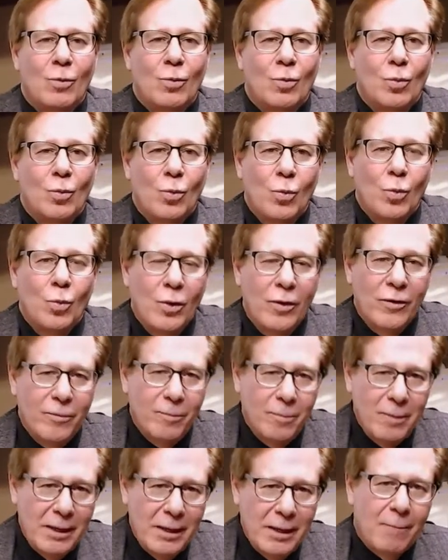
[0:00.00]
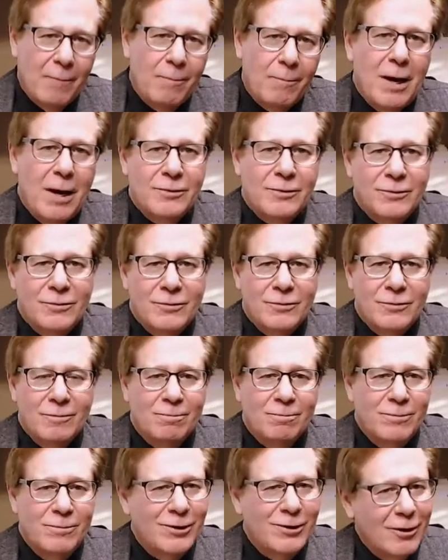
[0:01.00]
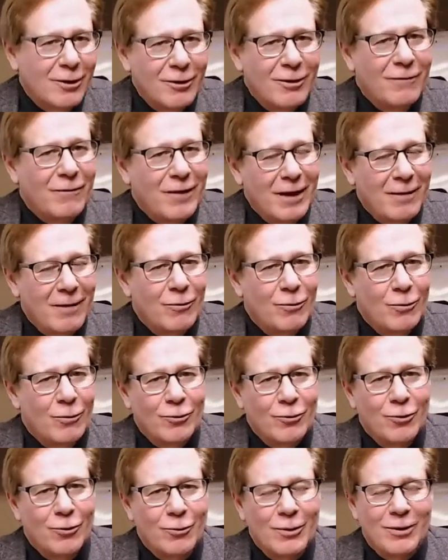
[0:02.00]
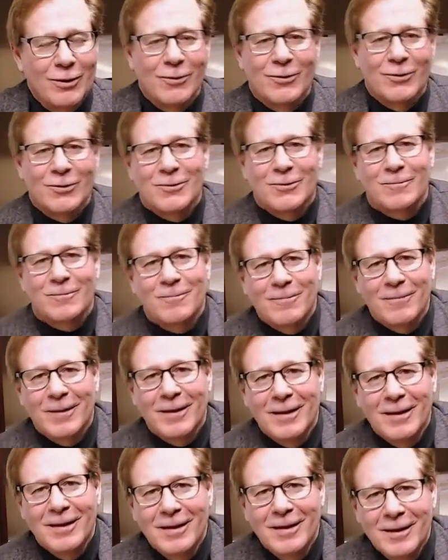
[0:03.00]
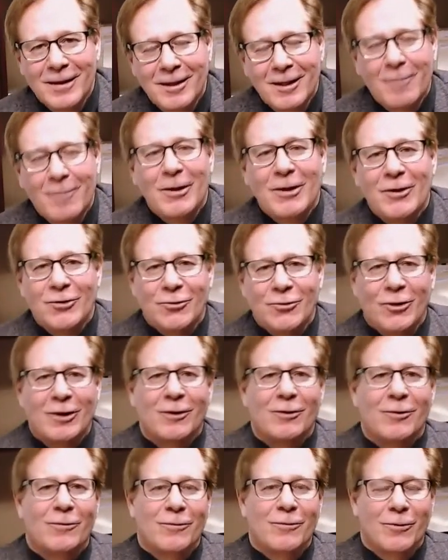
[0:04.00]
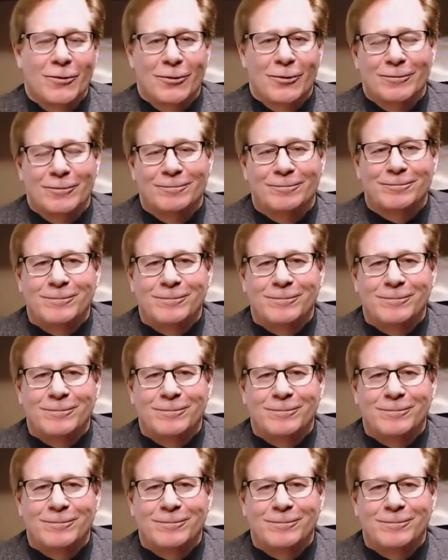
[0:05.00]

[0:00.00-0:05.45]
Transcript: with being obnoxious, particularly if they have a real true interest. Well, let me illustrate a little further.